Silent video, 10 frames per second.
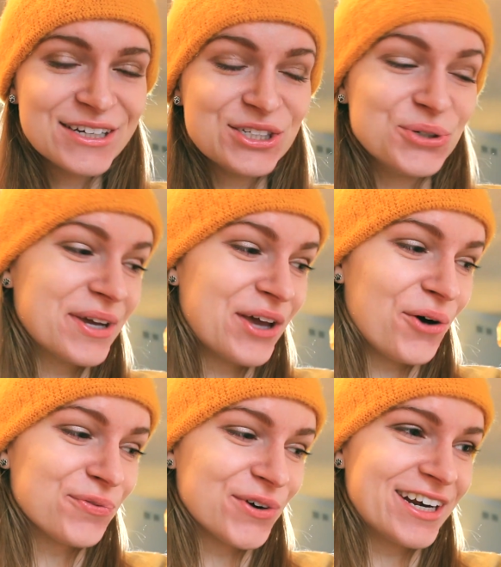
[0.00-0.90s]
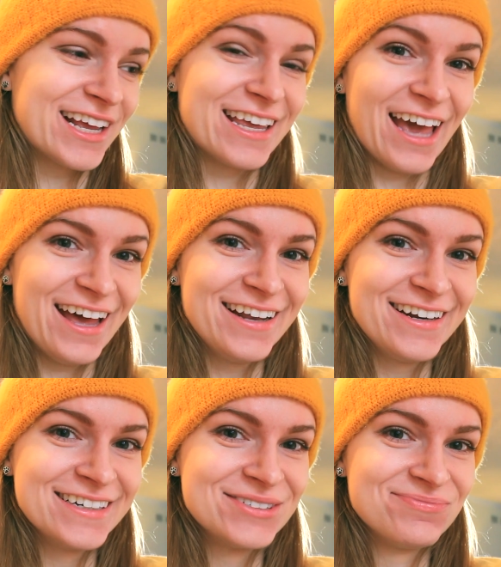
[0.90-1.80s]
Do we go for it again?
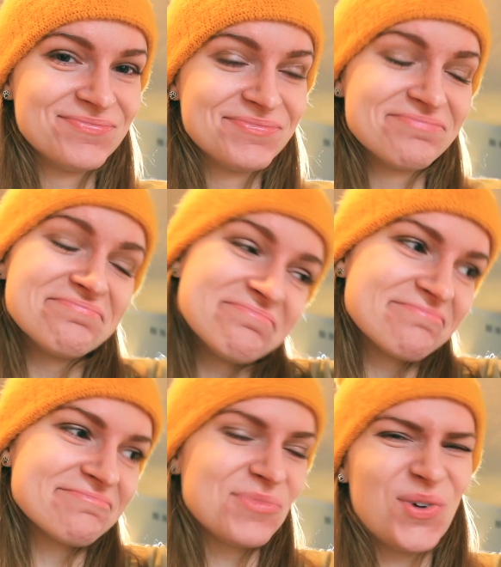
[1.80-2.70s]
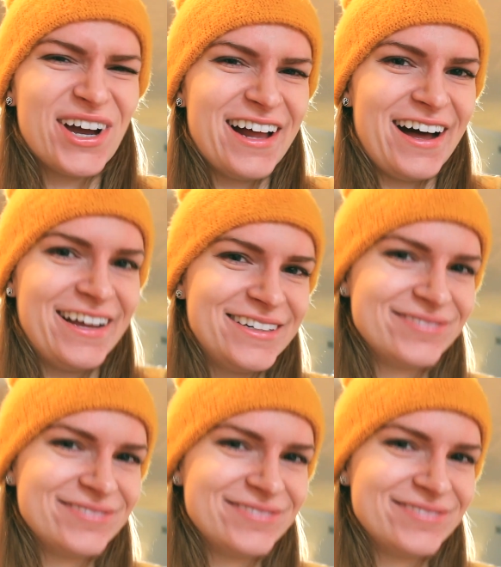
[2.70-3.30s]
Why not?